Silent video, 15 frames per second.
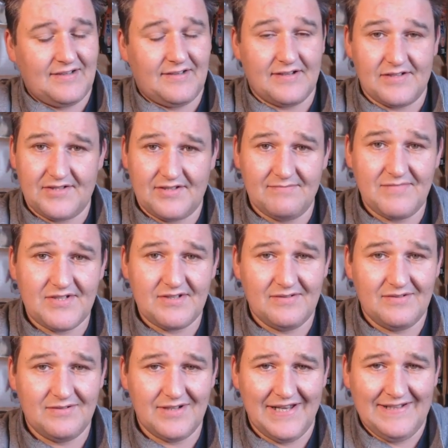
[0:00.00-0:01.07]
Customs
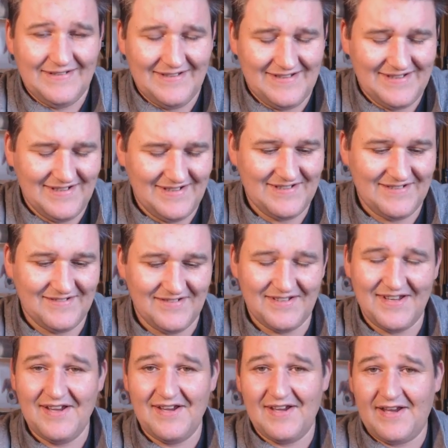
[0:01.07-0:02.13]

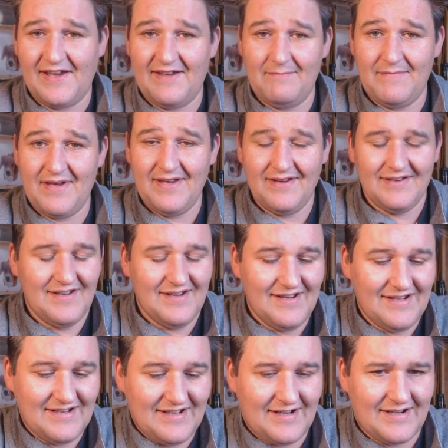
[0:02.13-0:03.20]
hit me
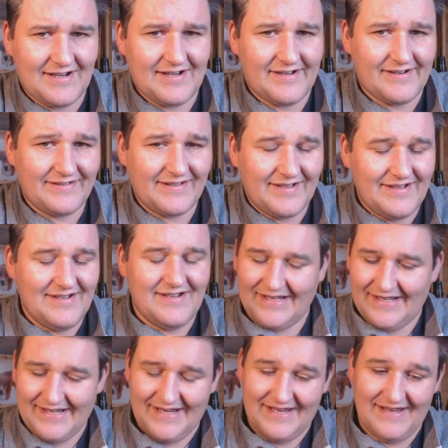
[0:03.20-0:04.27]
hard
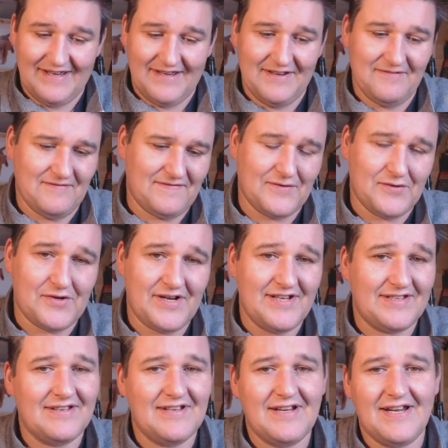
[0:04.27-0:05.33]
for
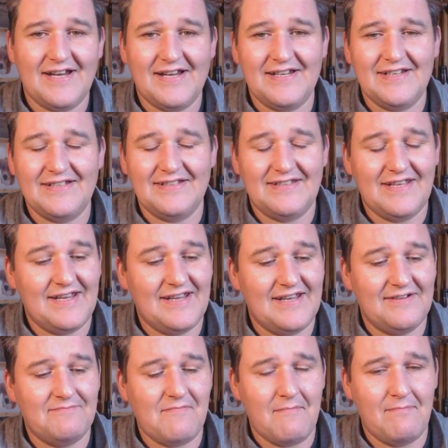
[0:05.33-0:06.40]
it, and
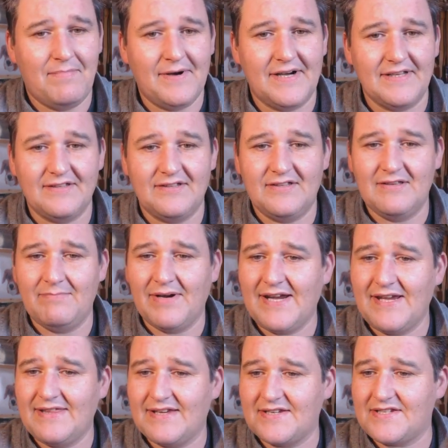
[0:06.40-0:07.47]
but to
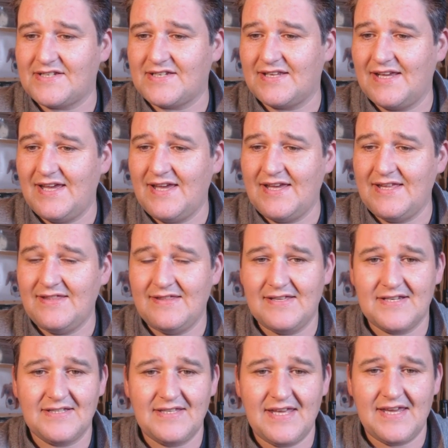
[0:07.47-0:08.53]
buy this in
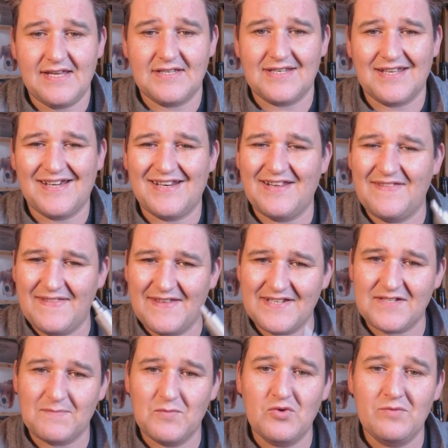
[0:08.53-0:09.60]
the States, and at
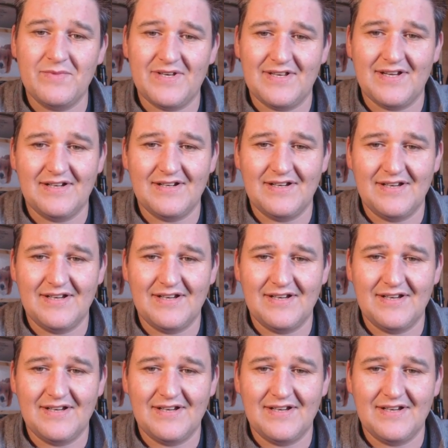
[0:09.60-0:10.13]
this moment